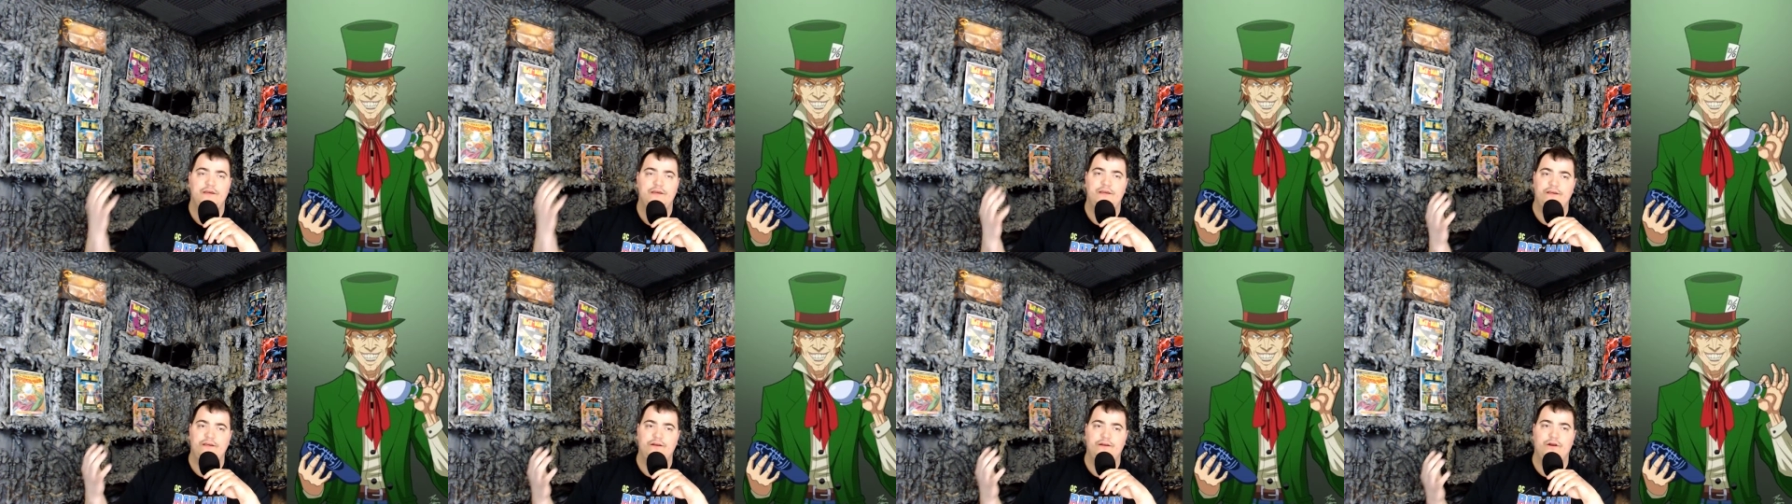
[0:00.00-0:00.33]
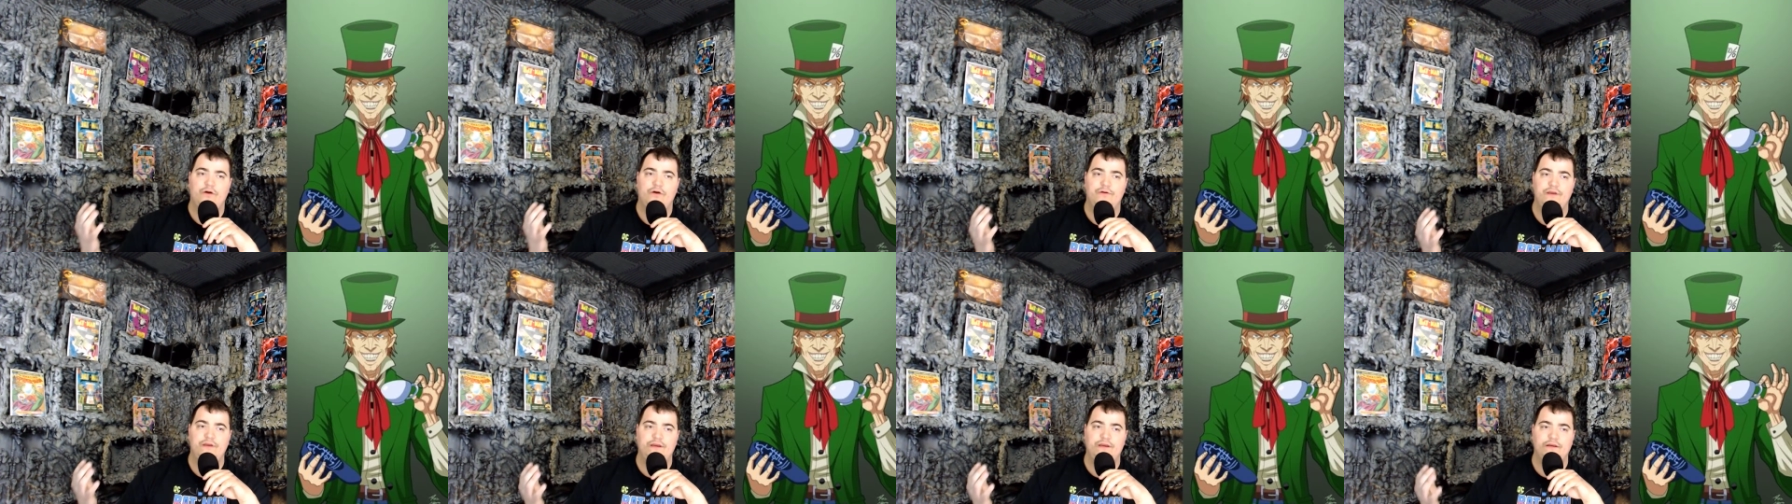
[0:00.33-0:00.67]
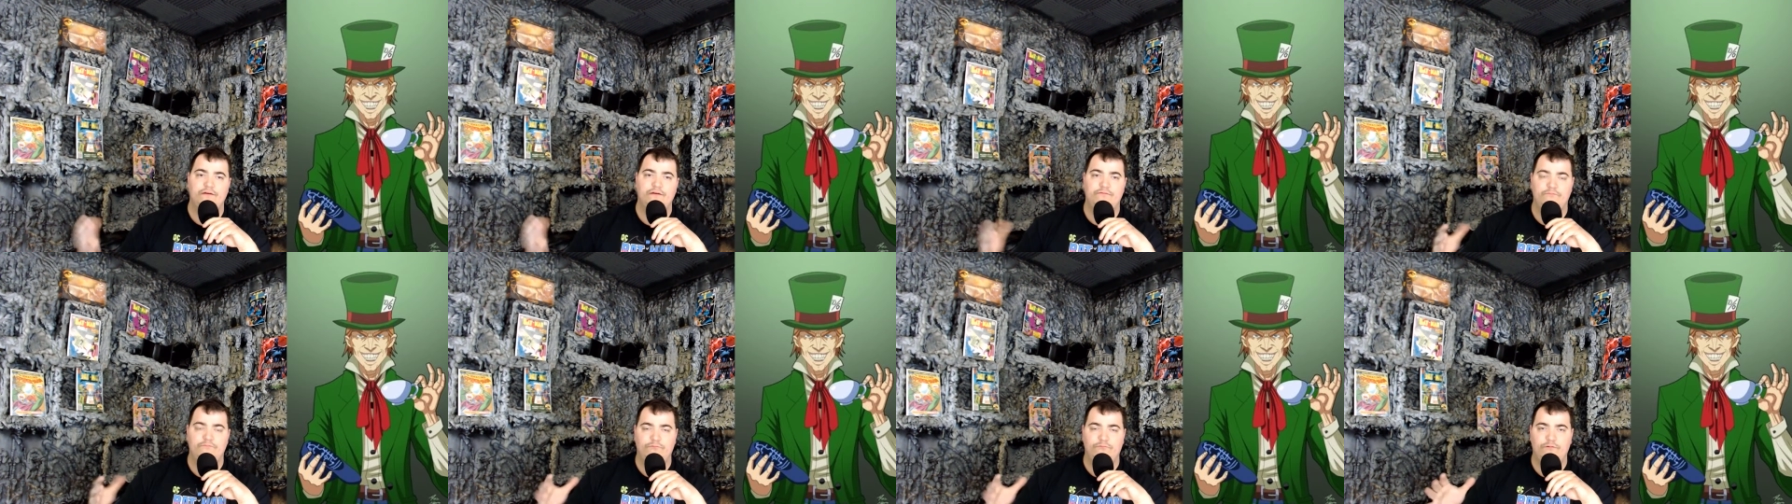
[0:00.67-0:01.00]
you know, he could
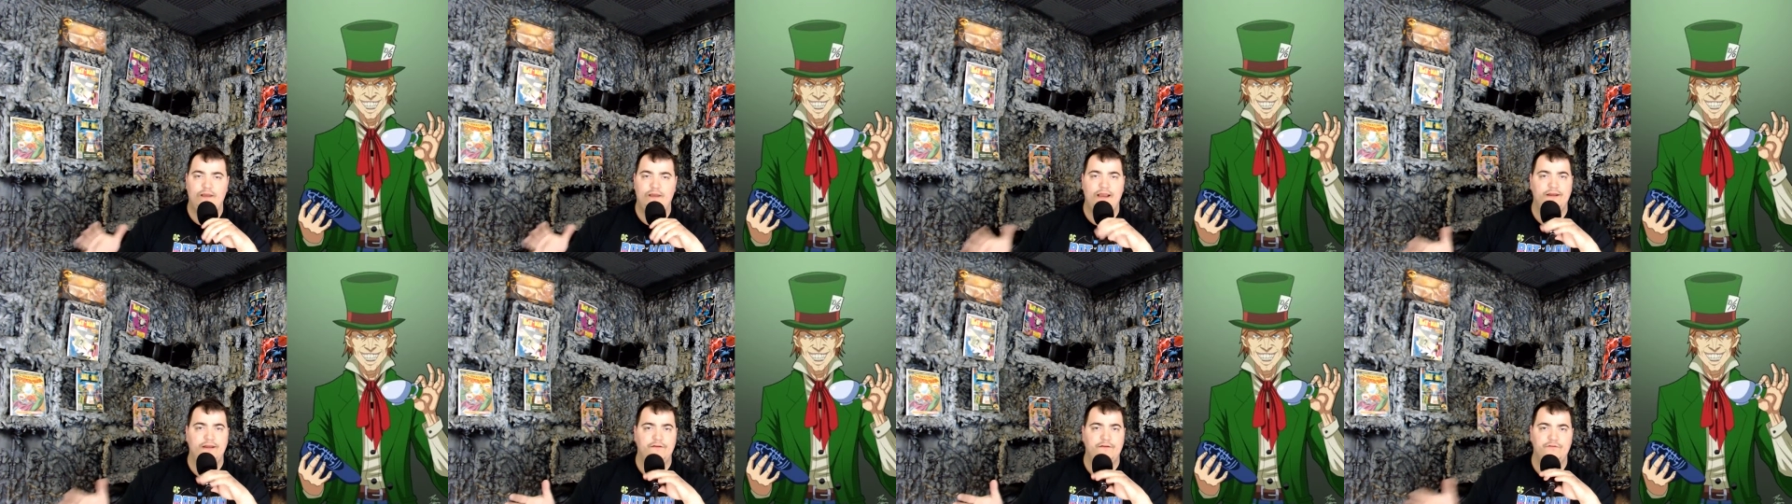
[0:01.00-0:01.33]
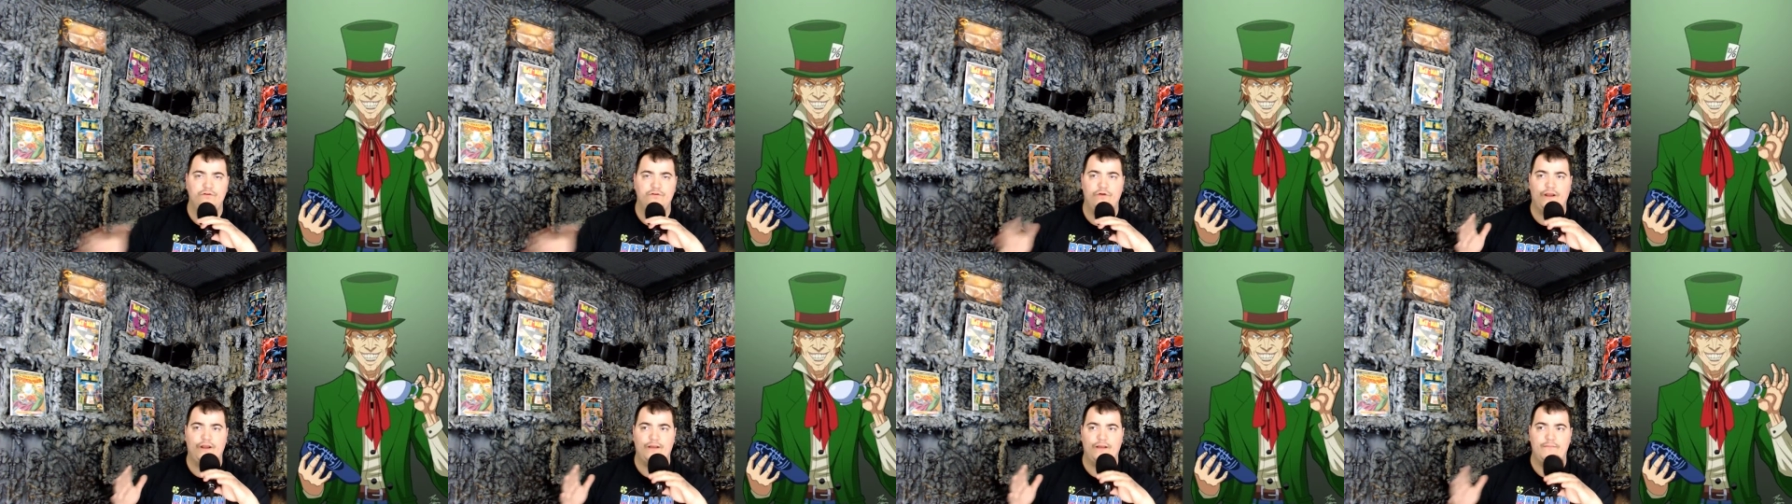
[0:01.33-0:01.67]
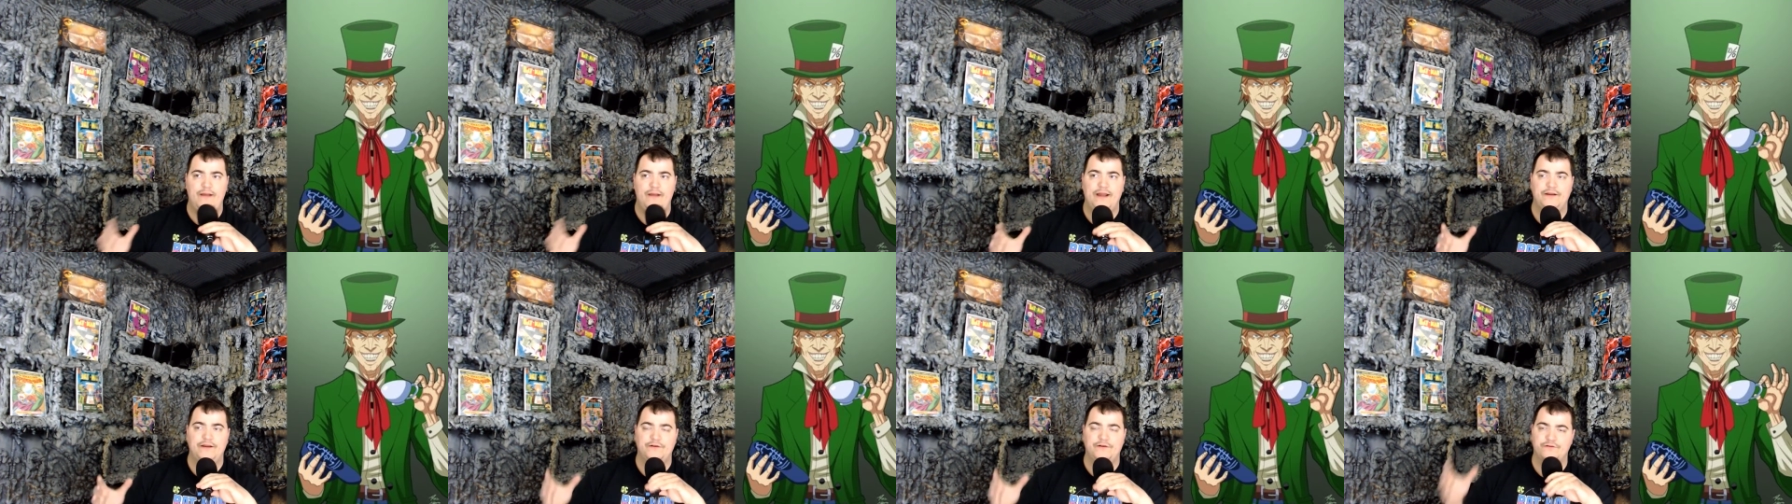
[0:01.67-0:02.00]
kind of do like a
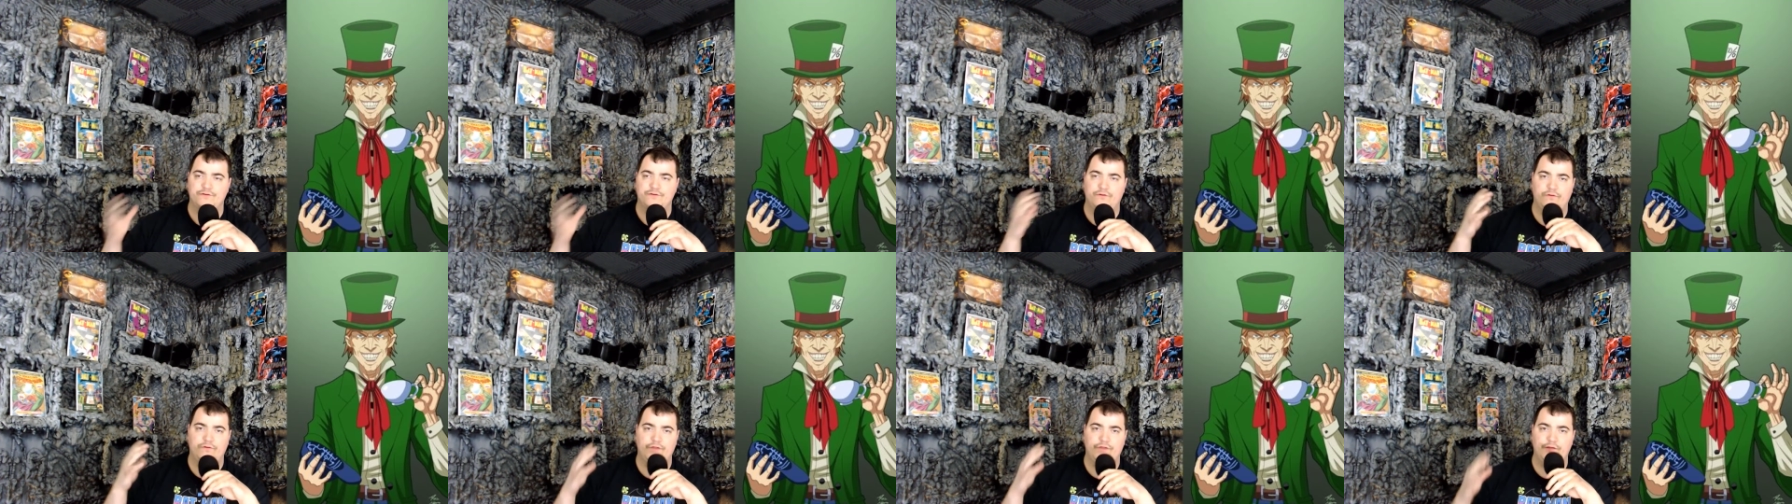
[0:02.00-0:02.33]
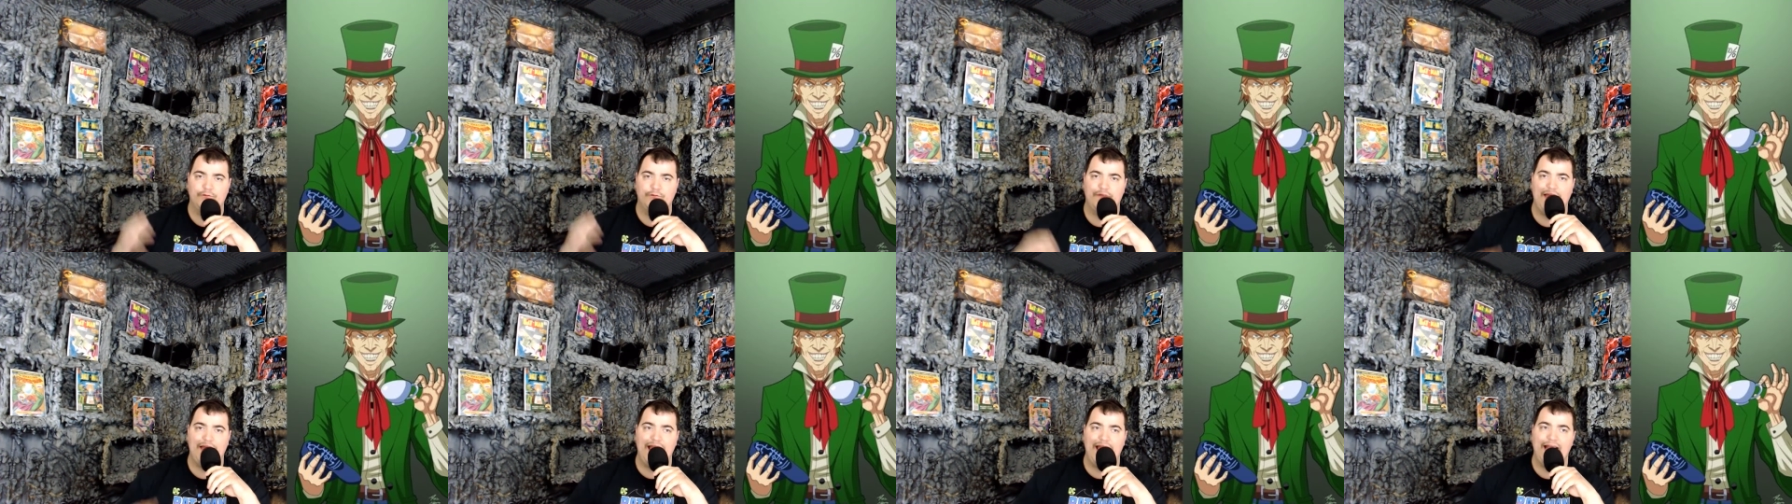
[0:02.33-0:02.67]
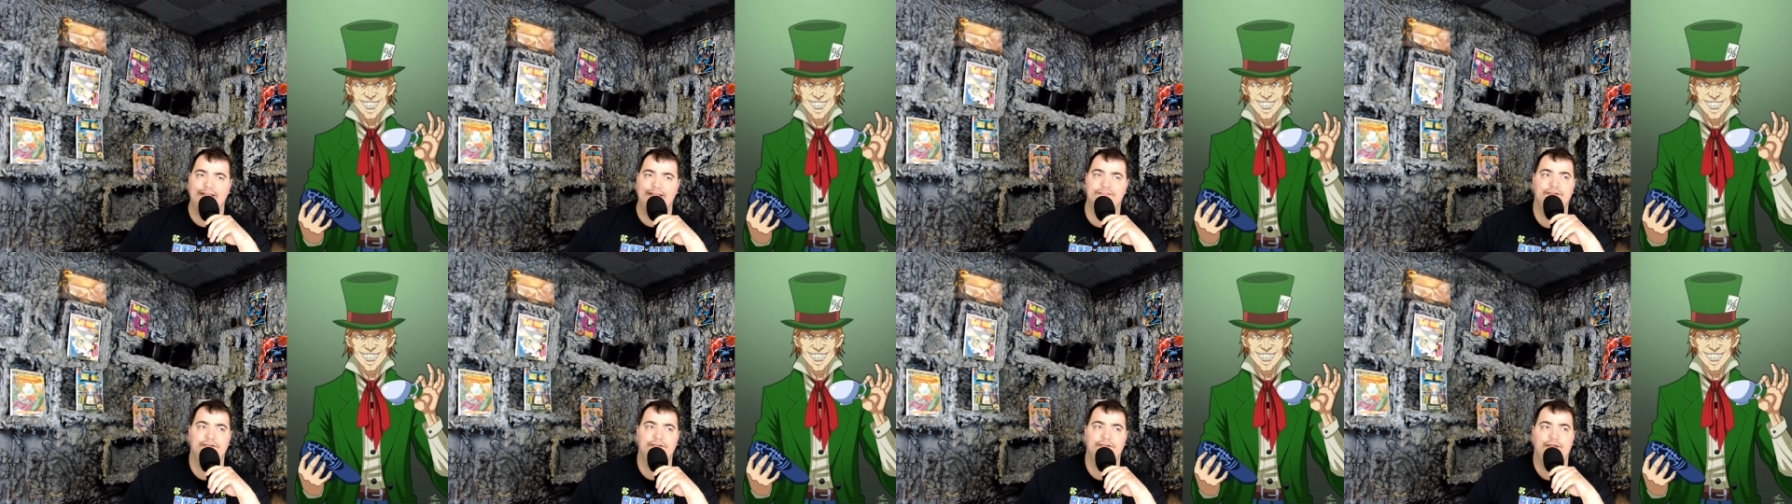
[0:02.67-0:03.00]
mind control thing with
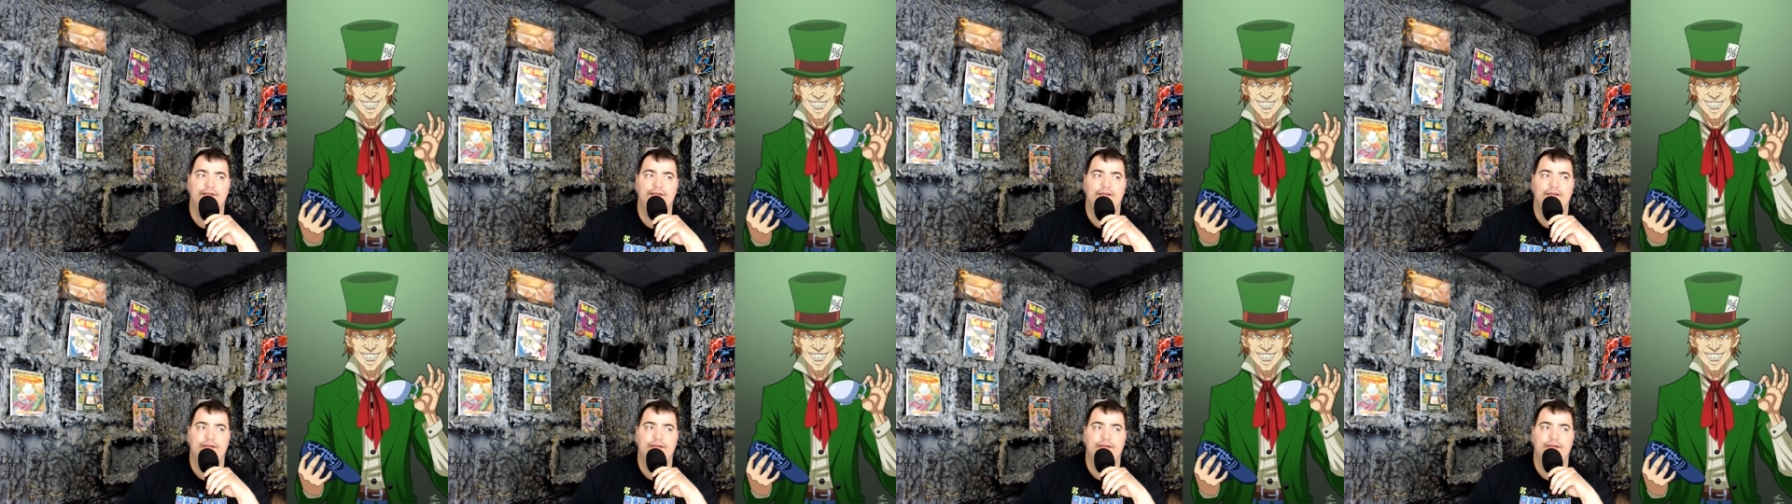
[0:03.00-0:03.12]
hats.